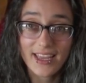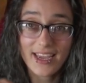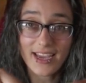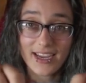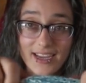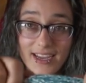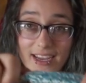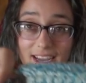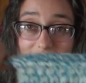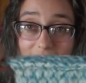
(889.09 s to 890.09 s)
yeah,
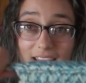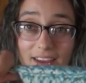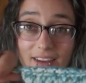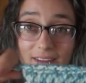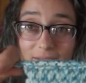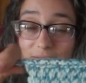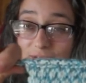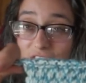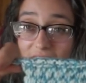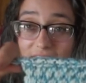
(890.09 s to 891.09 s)
I'm
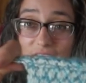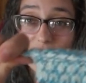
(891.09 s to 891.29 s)
trying to